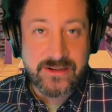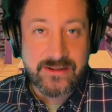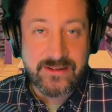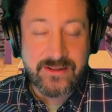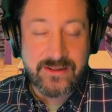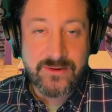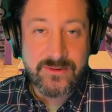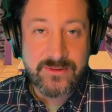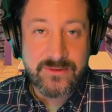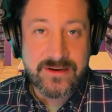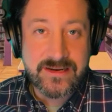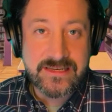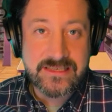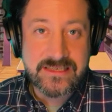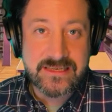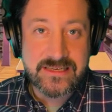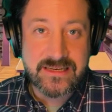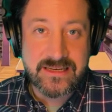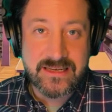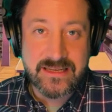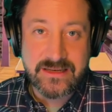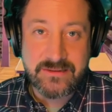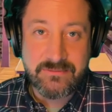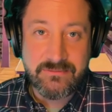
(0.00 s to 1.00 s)
Lewis.
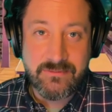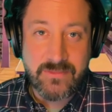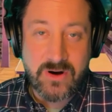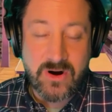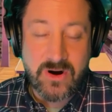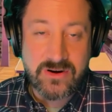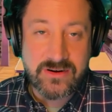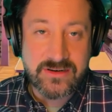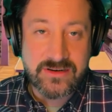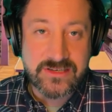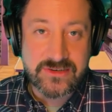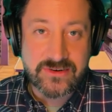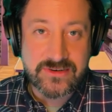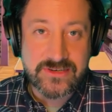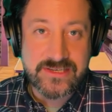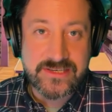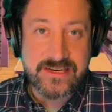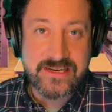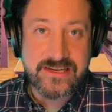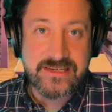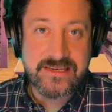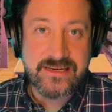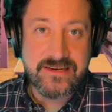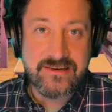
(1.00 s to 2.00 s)
Martin
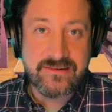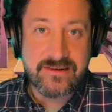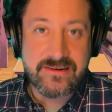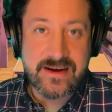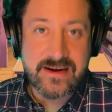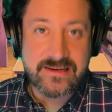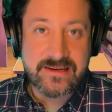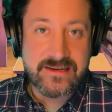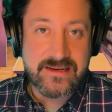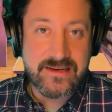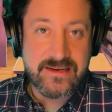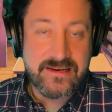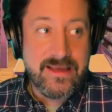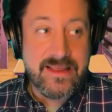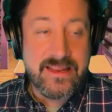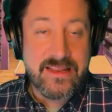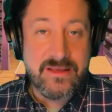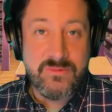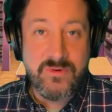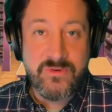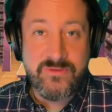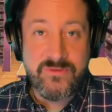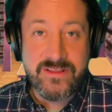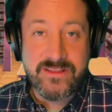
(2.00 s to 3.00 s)
Scorsese directed, and
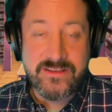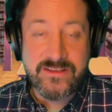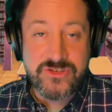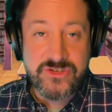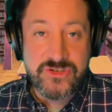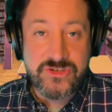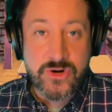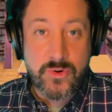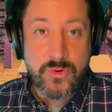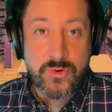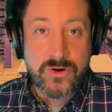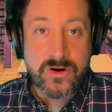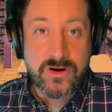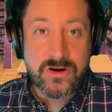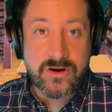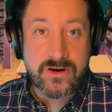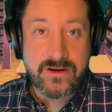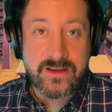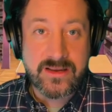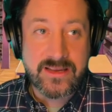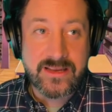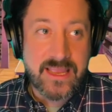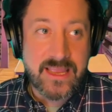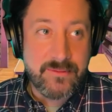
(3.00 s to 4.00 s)
the movie The Joker
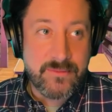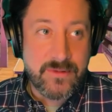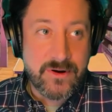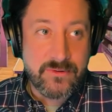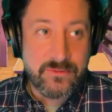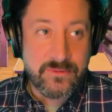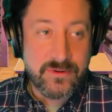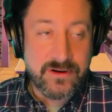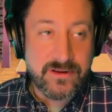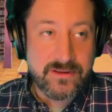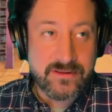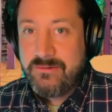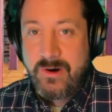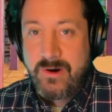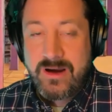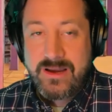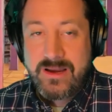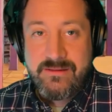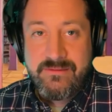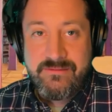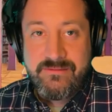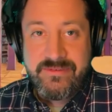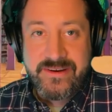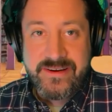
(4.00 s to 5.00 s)
that came out with
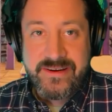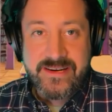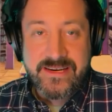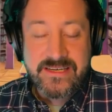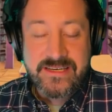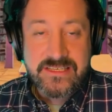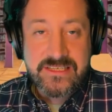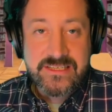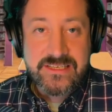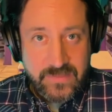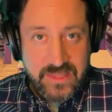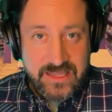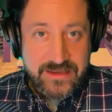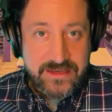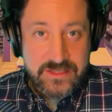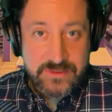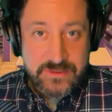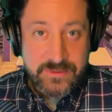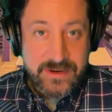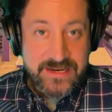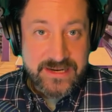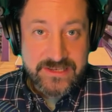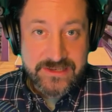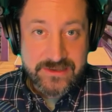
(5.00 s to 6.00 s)
Joaquin Phoenix is
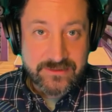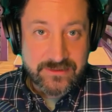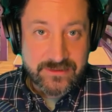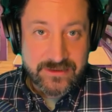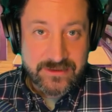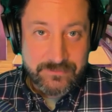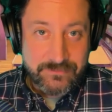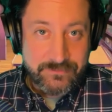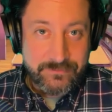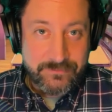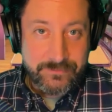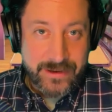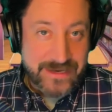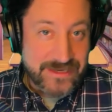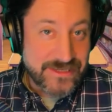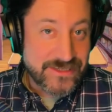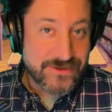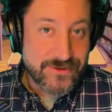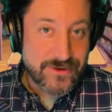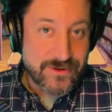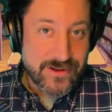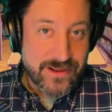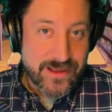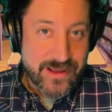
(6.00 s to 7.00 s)
basically
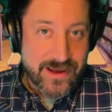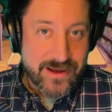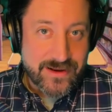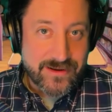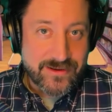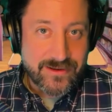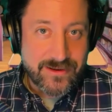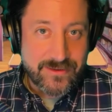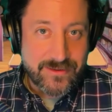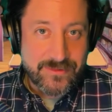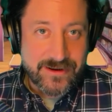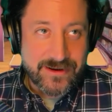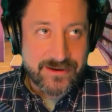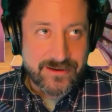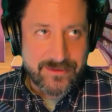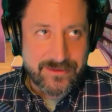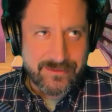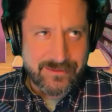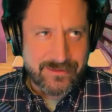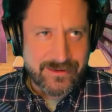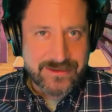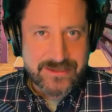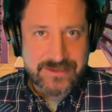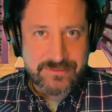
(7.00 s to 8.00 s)
based on that. I mean,
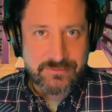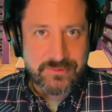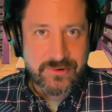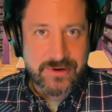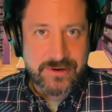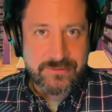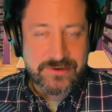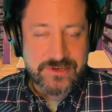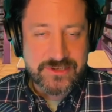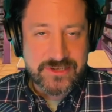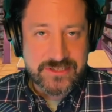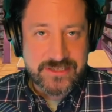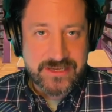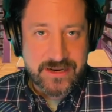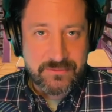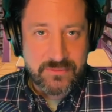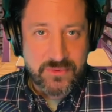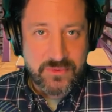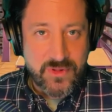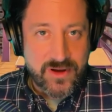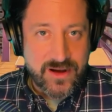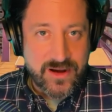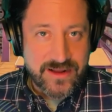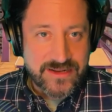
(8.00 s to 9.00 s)
or it's pretty much the same
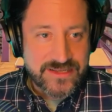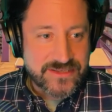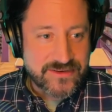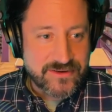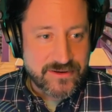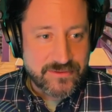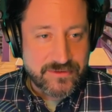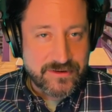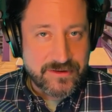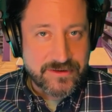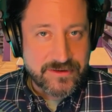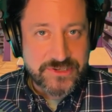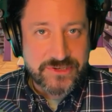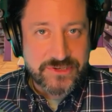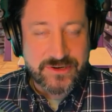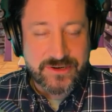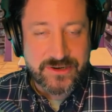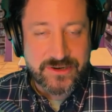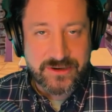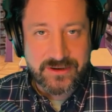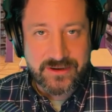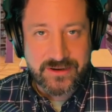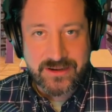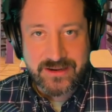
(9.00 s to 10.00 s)
plot. So I'm not
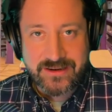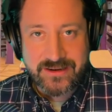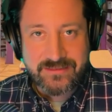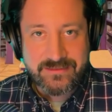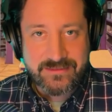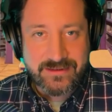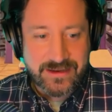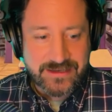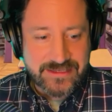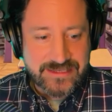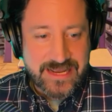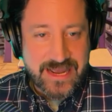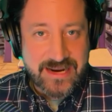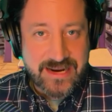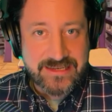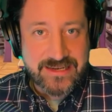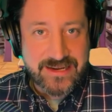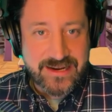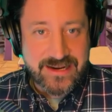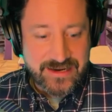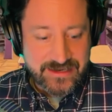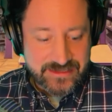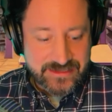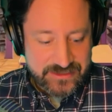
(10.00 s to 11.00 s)
sure the exact
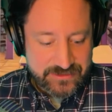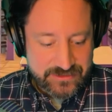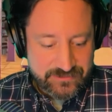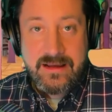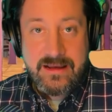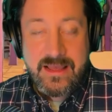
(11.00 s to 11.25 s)
ties.